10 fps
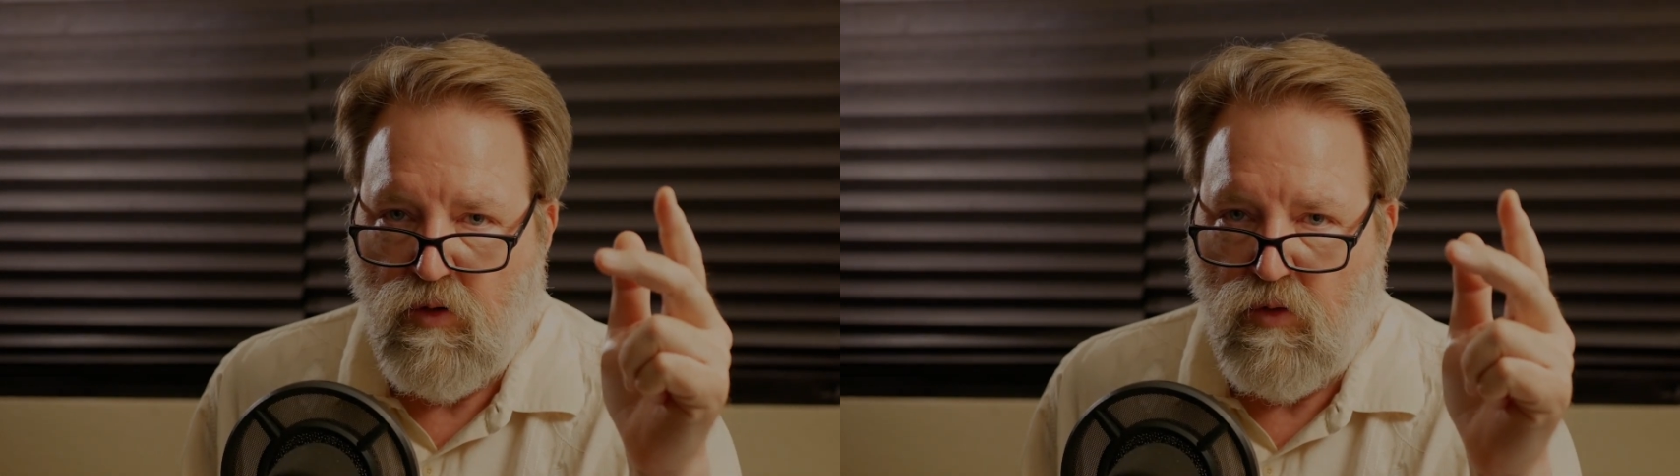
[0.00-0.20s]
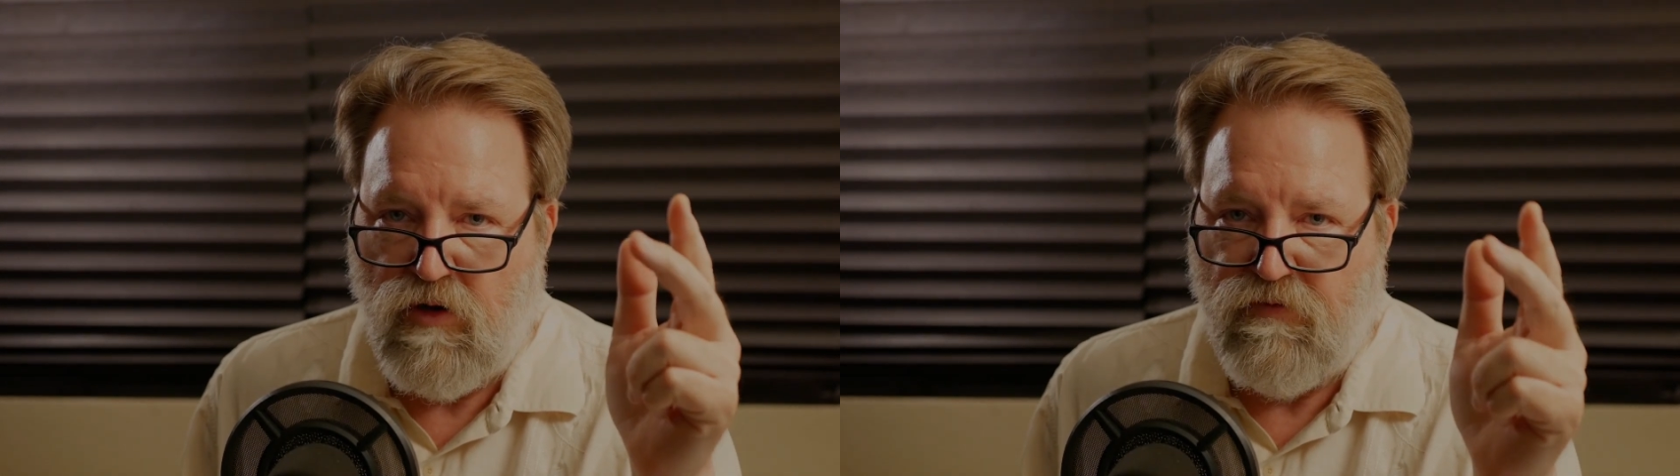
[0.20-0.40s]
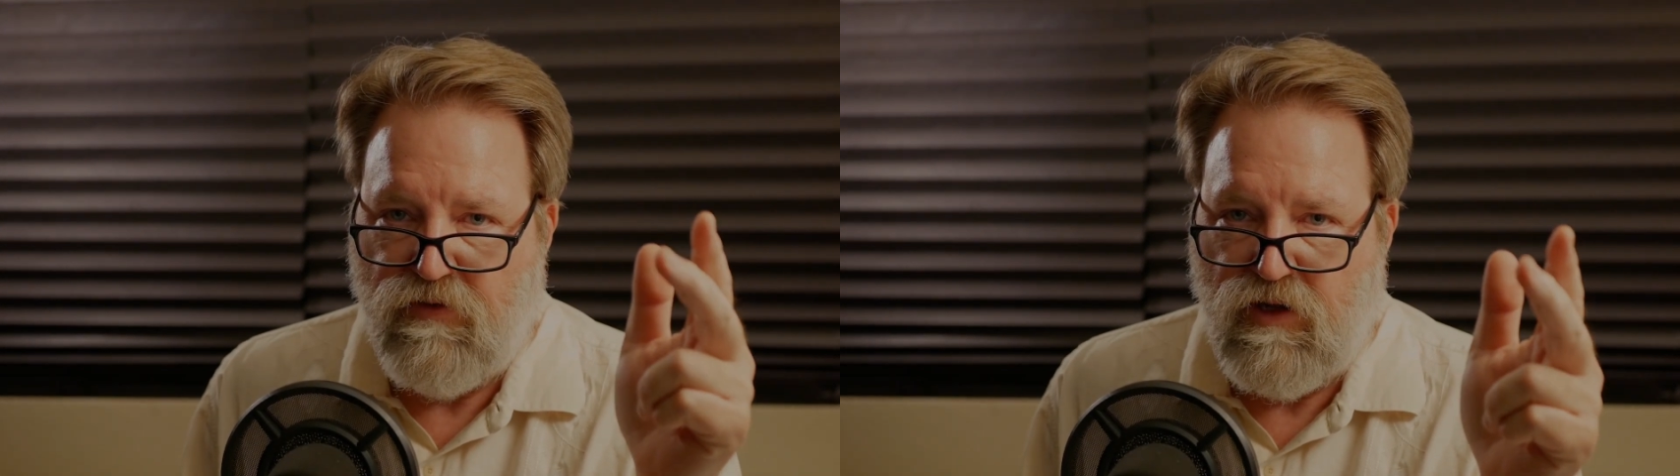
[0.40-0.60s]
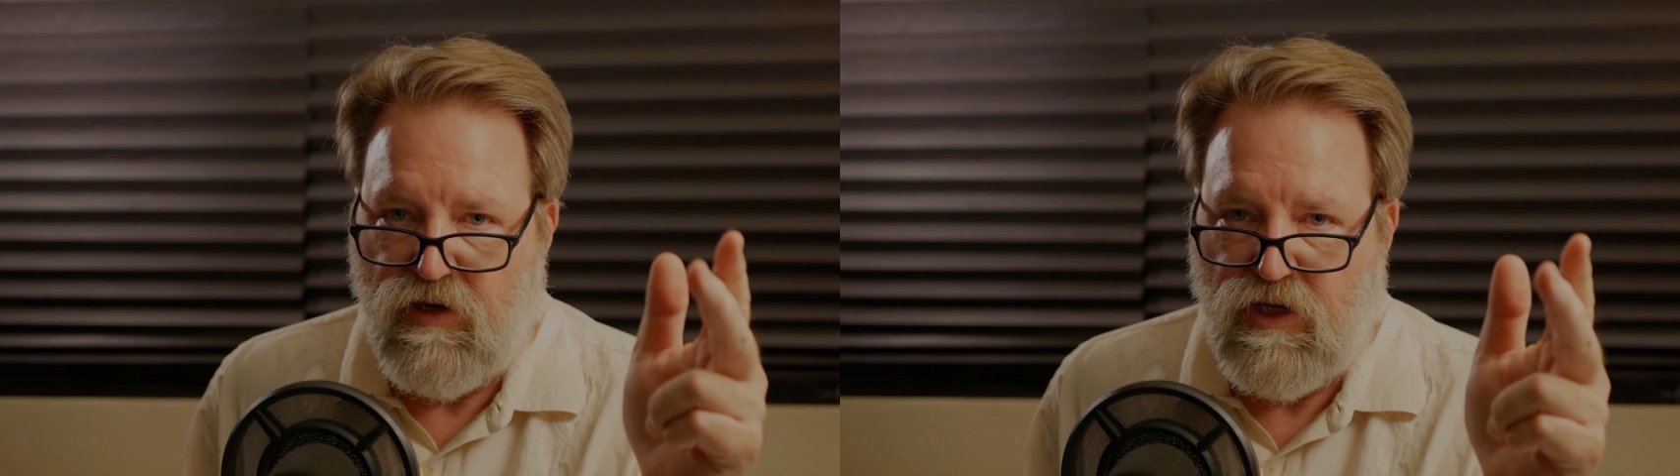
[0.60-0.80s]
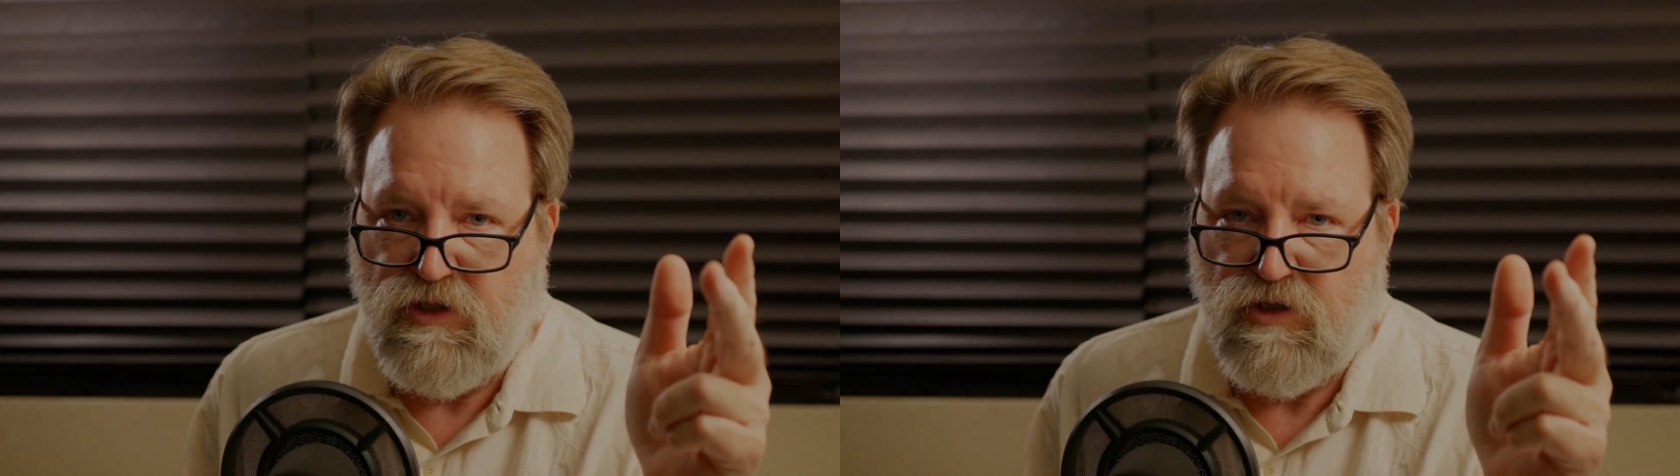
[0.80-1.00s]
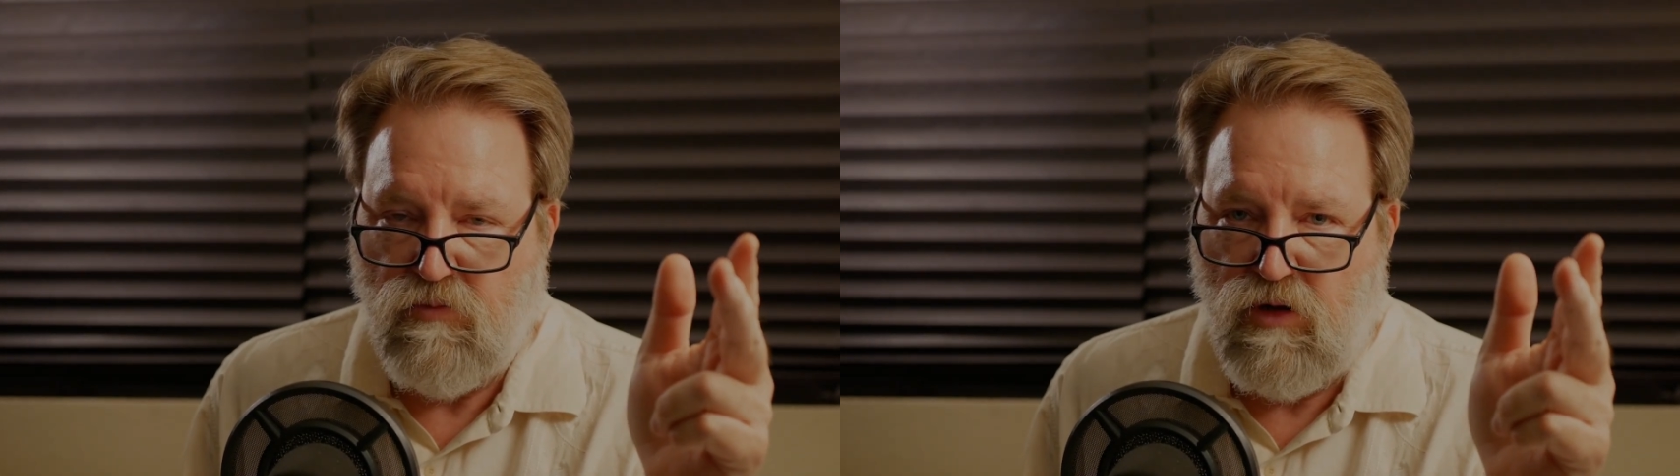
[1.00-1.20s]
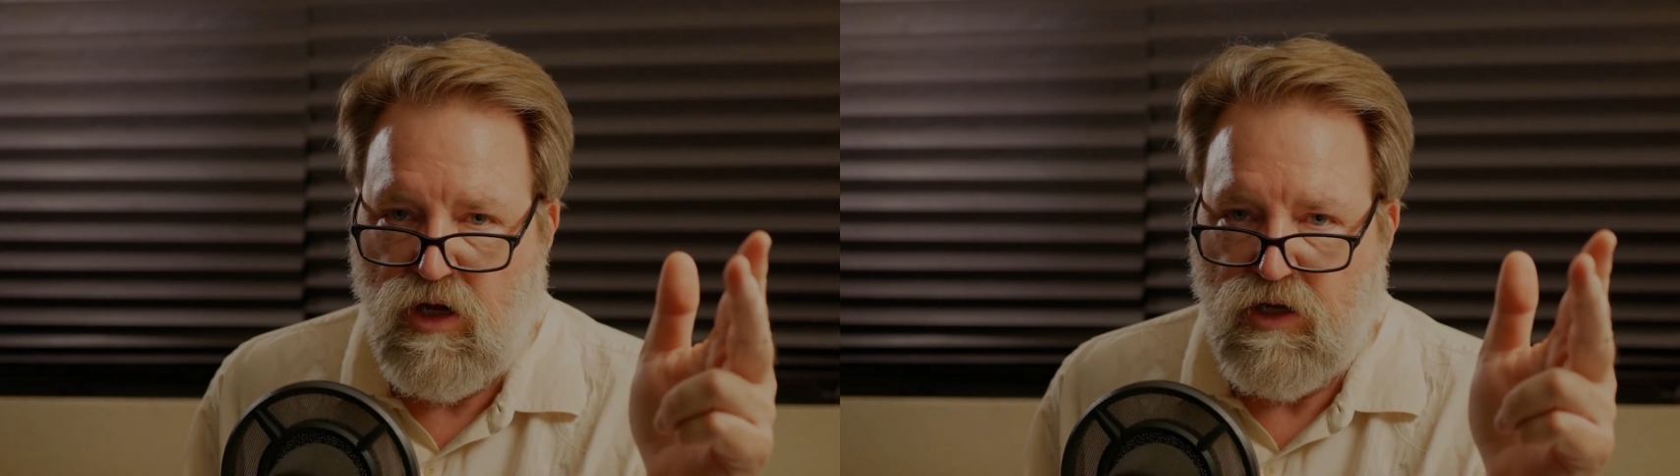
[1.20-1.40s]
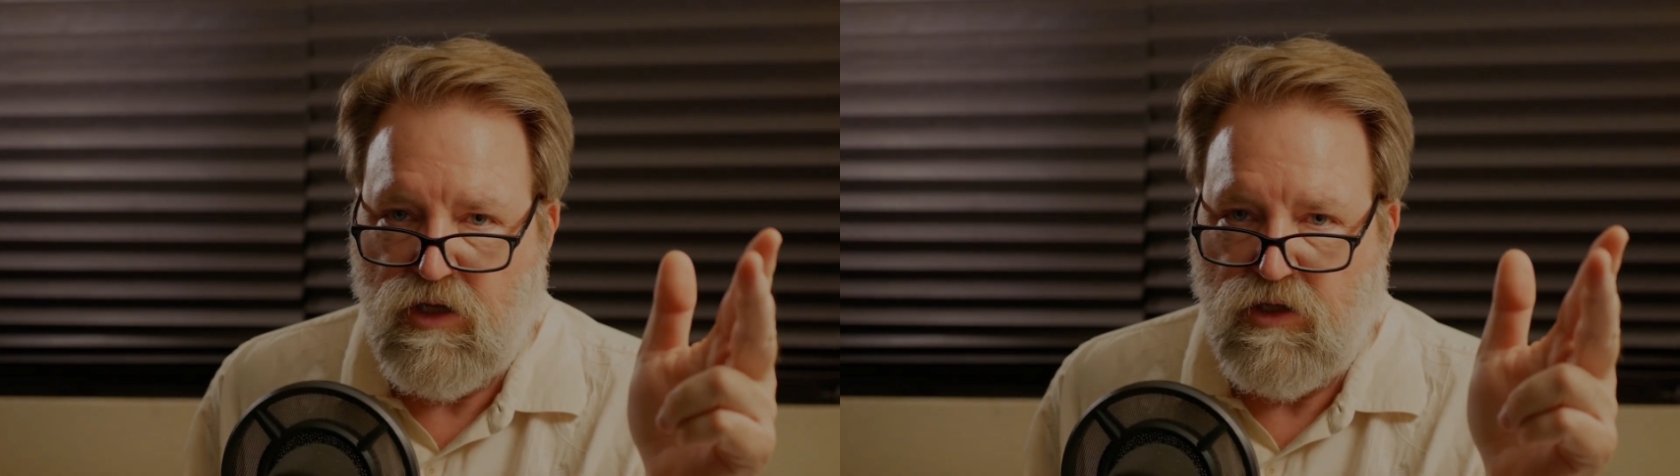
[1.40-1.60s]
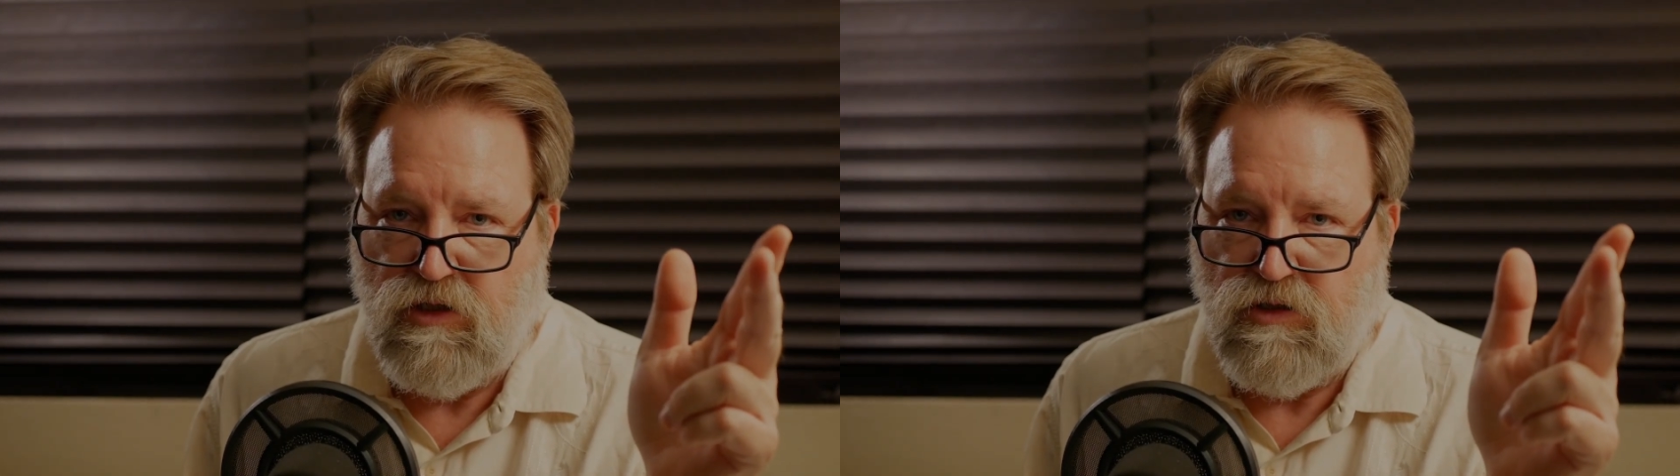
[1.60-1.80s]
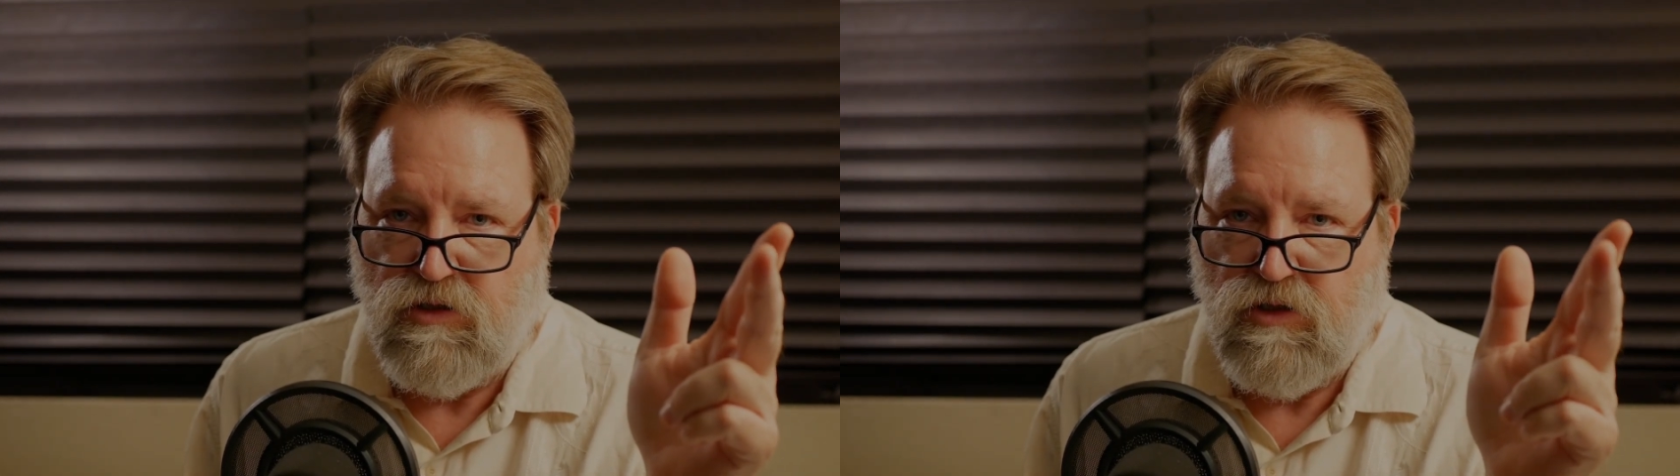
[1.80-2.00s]
what a foundation block
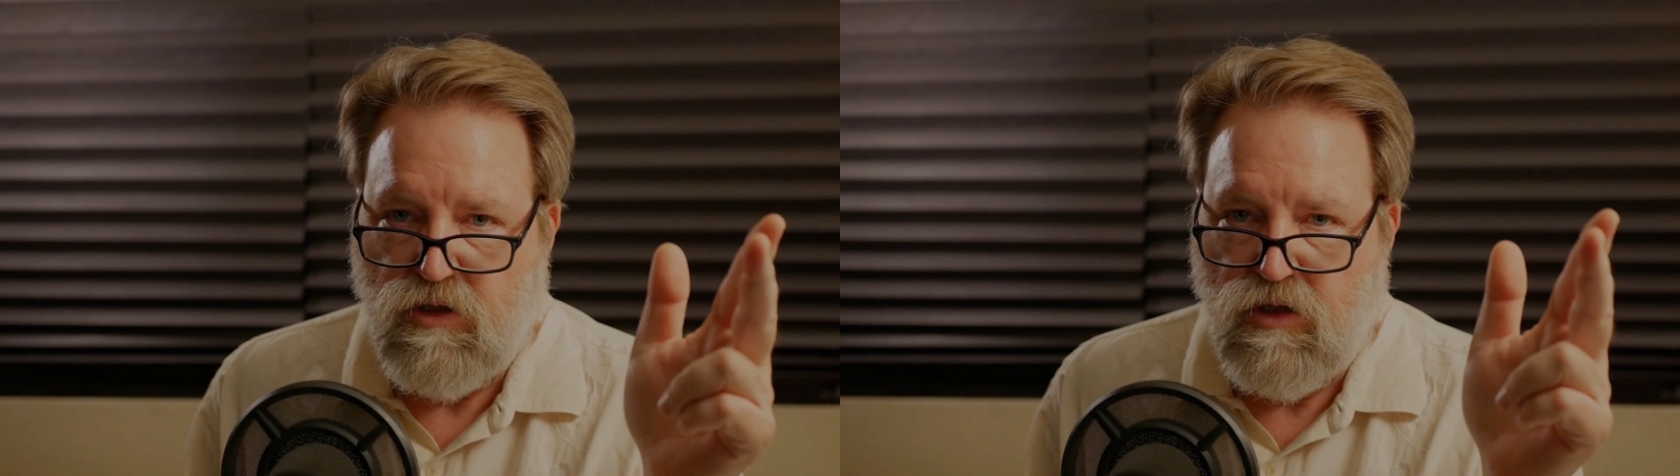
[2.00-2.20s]
is,